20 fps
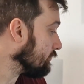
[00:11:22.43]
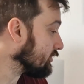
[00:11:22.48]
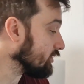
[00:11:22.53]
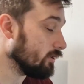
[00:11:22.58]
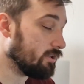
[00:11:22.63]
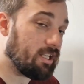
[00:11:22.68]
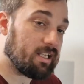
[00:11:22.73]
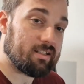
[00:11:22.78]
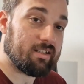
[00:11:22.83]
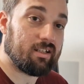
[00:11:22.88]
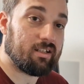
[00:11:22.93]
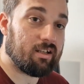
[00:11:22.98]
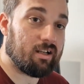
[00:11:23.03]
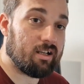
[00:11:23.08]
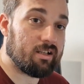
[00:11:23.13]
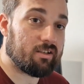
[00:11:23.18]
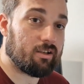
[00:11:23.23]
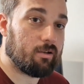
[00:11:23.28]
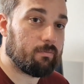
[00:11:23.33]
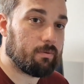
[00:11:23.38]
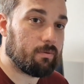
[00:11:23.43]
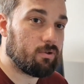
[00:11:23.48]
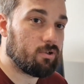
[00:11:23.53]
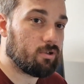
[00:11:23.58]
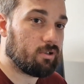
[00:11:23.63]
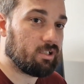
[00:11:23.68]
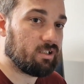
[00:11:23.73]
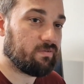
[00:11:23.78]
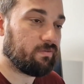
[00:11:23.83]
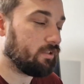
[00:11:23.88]
So that's it, guys. I hope you
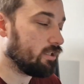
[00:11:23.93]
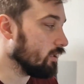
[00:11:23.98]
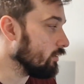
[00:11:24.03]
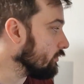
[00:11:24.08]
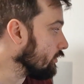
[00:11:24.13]
enjoyed this video.